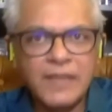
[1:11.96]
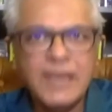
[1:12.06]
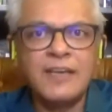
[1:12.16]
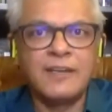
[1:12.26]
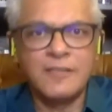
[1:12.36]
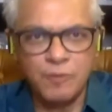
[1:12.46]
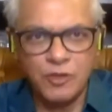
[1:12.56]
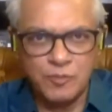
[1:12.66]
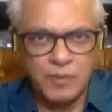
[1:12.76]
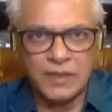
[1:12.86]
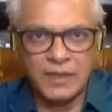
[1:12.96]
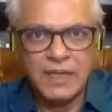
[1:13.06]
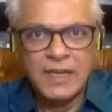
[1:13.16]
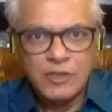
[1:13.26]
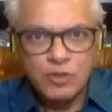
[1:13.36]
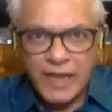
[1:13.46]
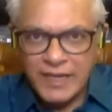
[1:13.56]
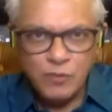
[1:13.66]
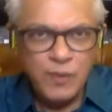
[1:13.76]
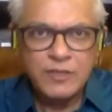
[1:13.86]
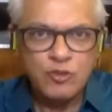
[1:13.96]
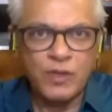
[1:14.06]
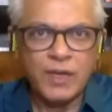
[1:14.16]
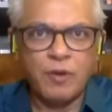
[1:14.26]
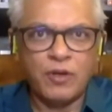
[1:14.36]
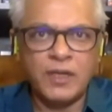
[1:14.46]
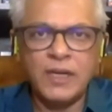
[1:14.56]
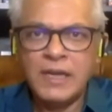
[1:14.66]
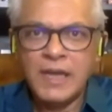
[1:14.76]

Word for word: take responsibility. So that's the way he's going about it.